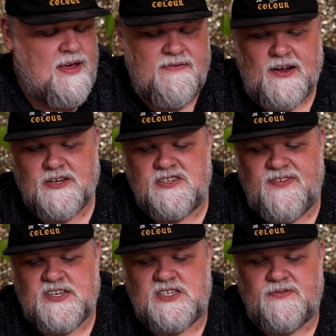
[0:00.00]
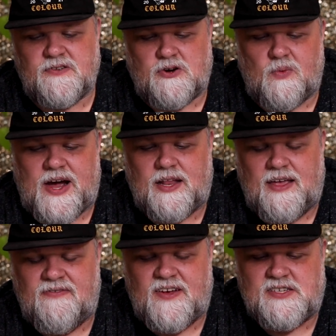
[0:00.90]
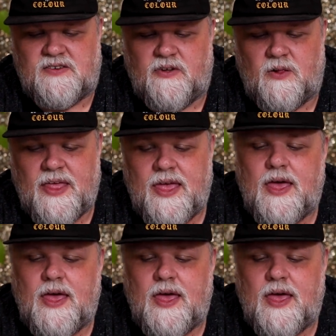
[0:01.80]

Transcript: fairs, festivals, or wildlife festival.